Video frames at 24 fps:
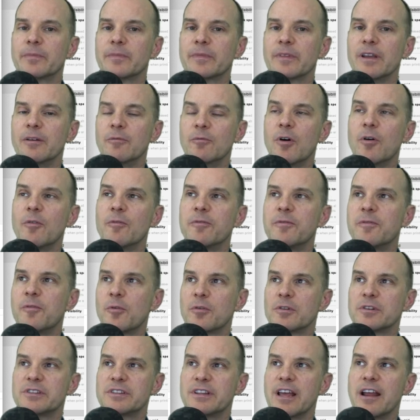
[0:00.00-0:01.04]
It won't
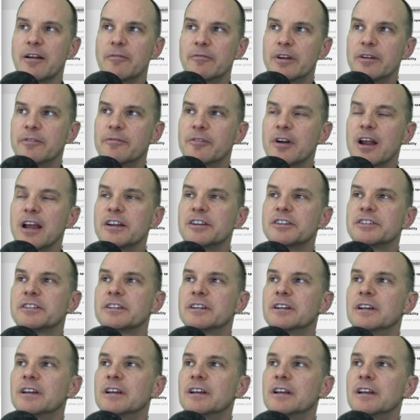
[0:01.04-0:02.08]
force that refresh.
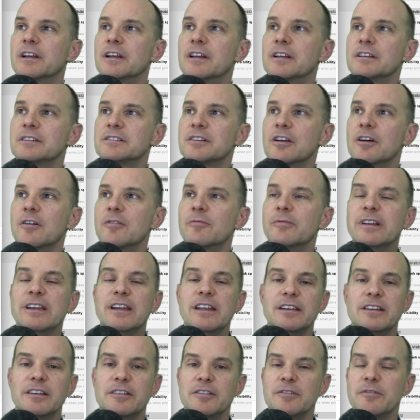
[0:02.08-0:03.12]
So we
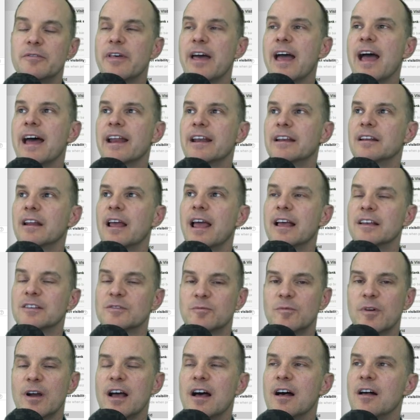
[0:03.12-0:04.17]
need to do that as
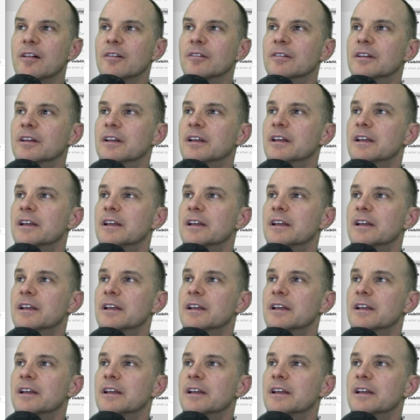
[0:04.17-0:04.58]
well.